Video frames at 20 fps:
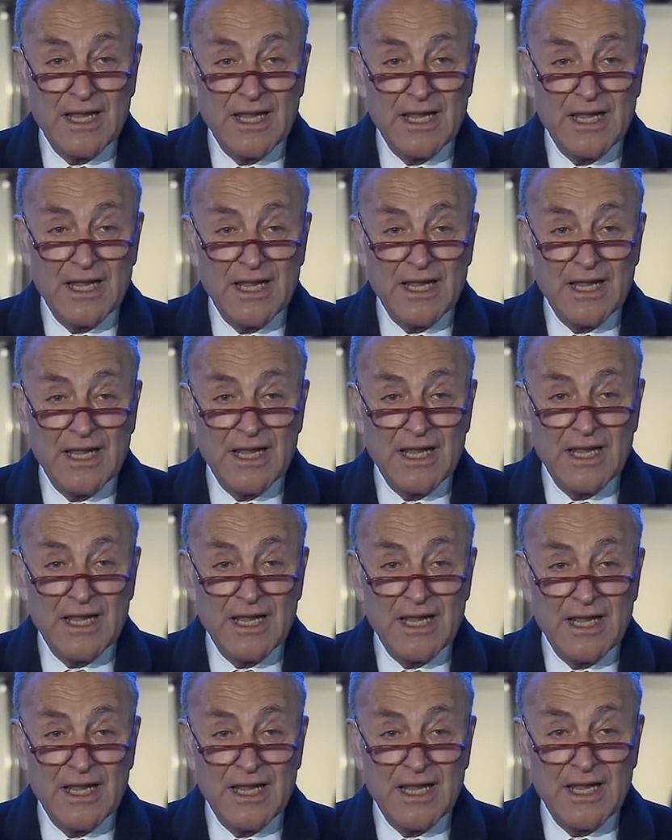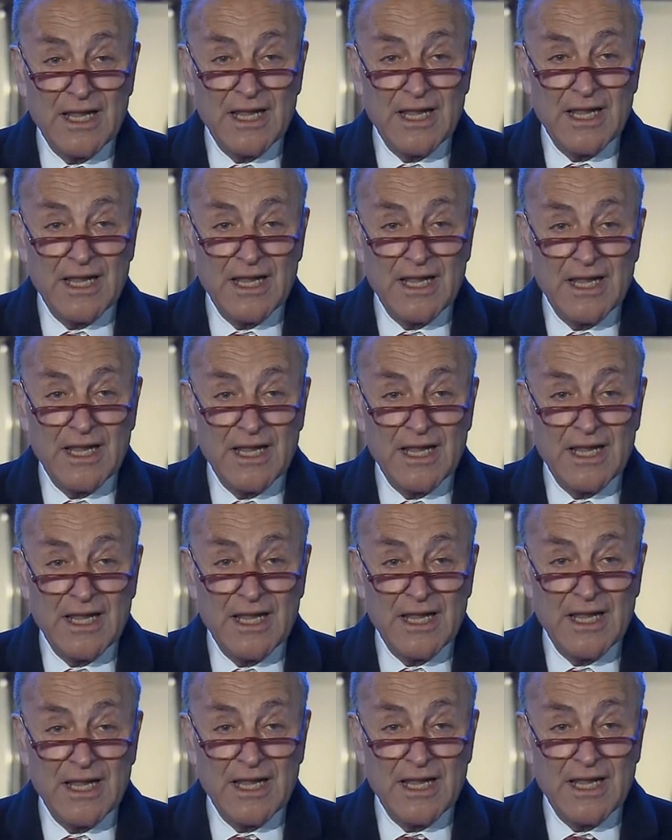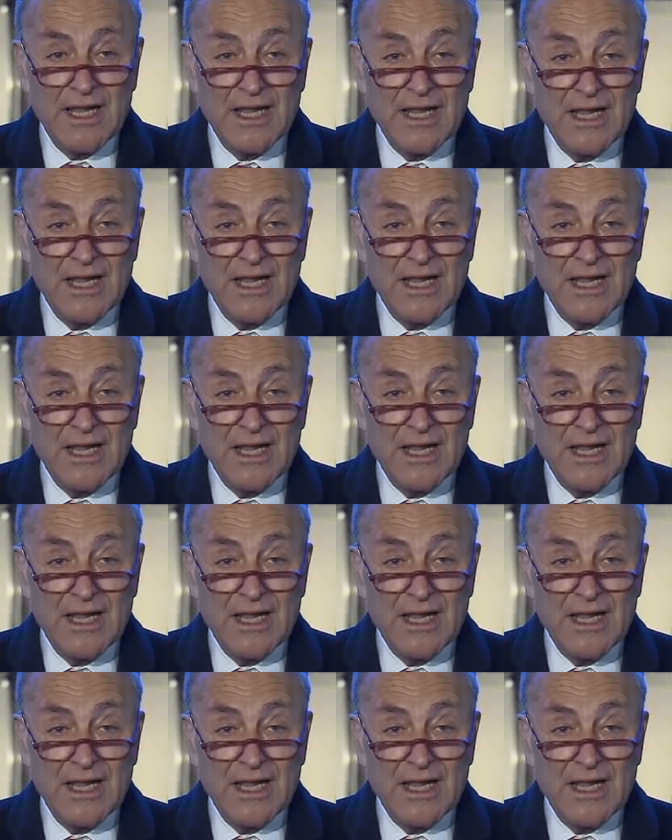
No one is speaking in this clip.